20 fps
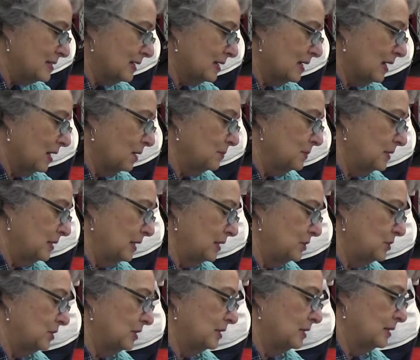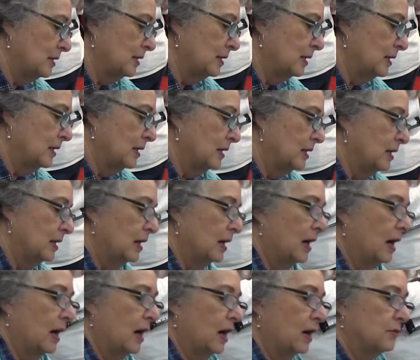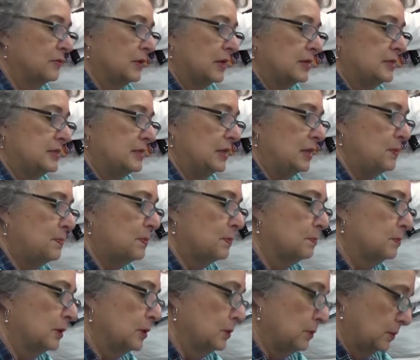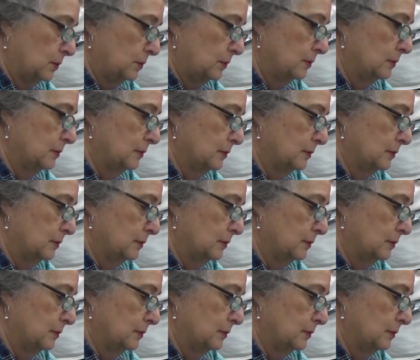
a combination of a deep blue